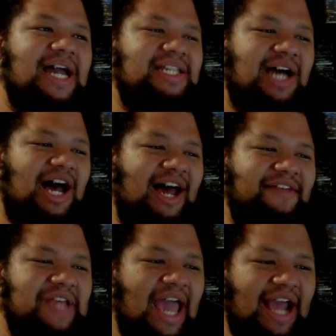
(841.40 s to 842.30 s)
dives,
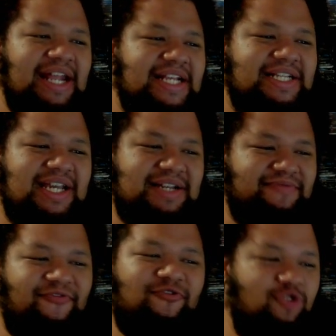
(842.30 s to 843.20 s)
and he's
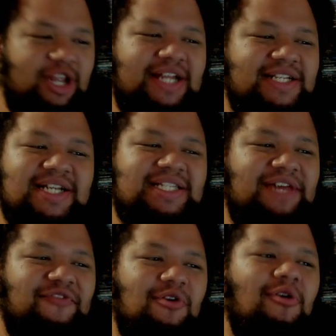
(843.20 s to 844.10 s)
freaking
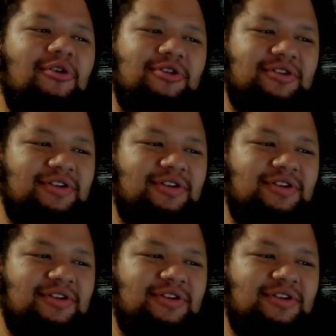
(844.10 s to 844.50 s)
64.